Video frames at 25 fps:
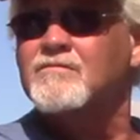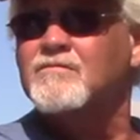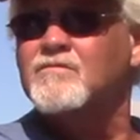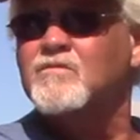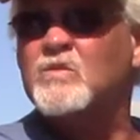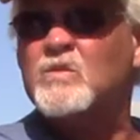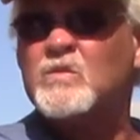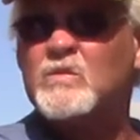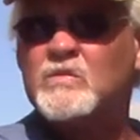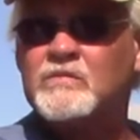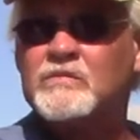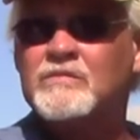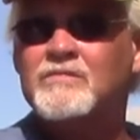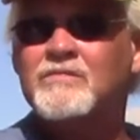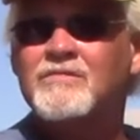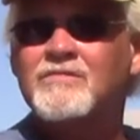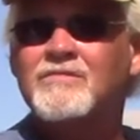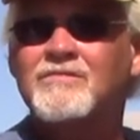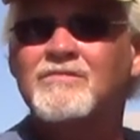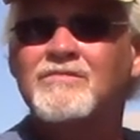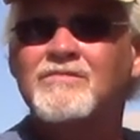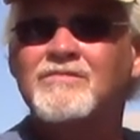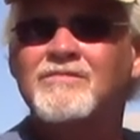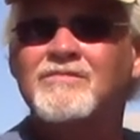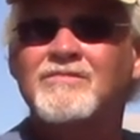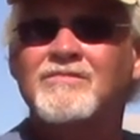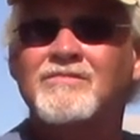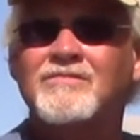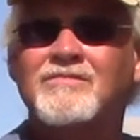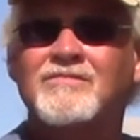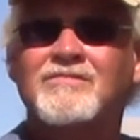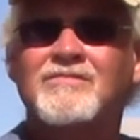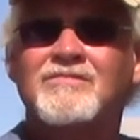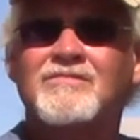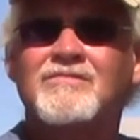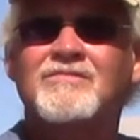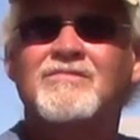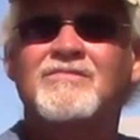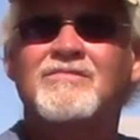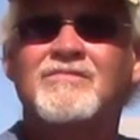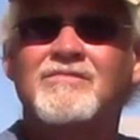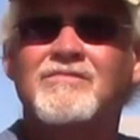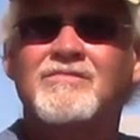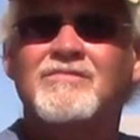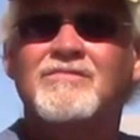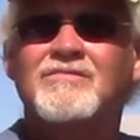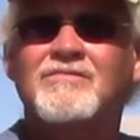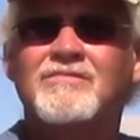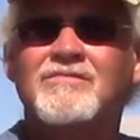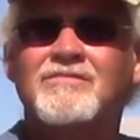
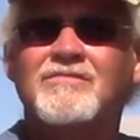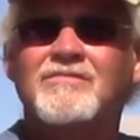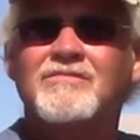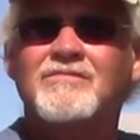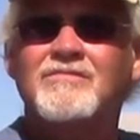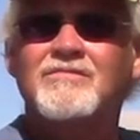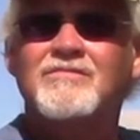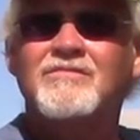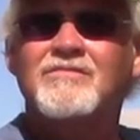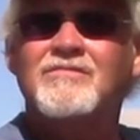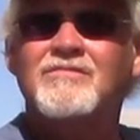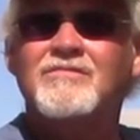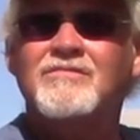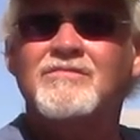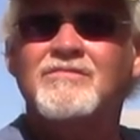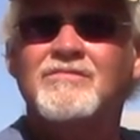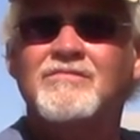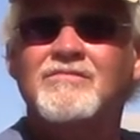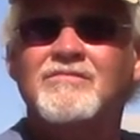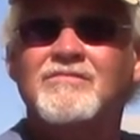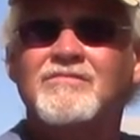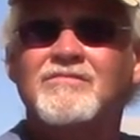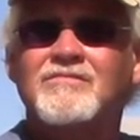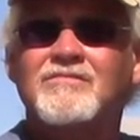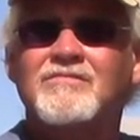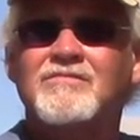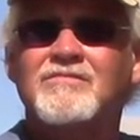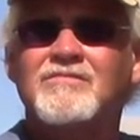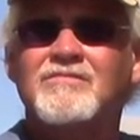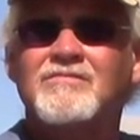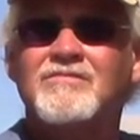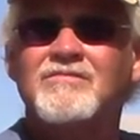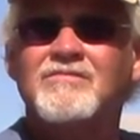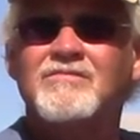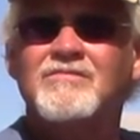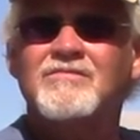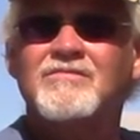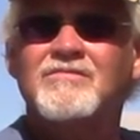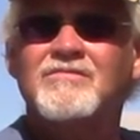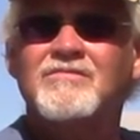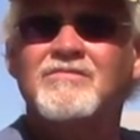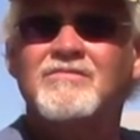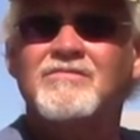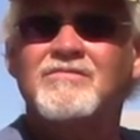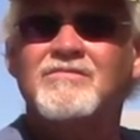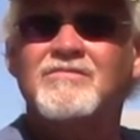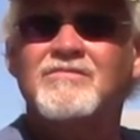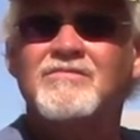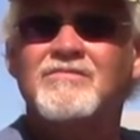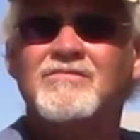
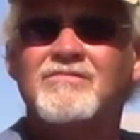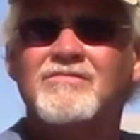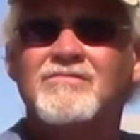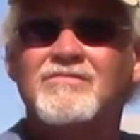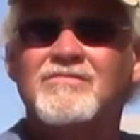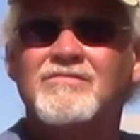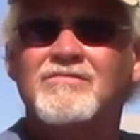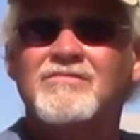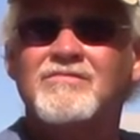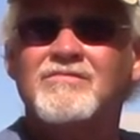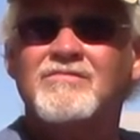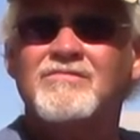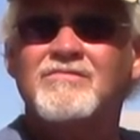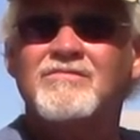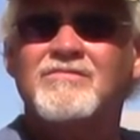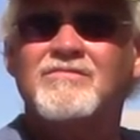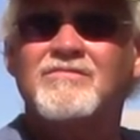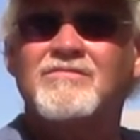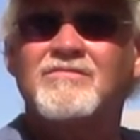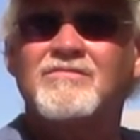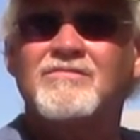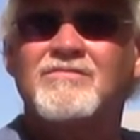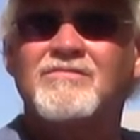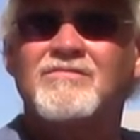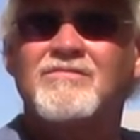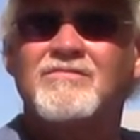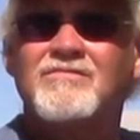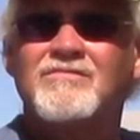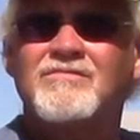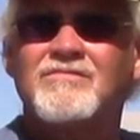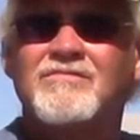(not speaking)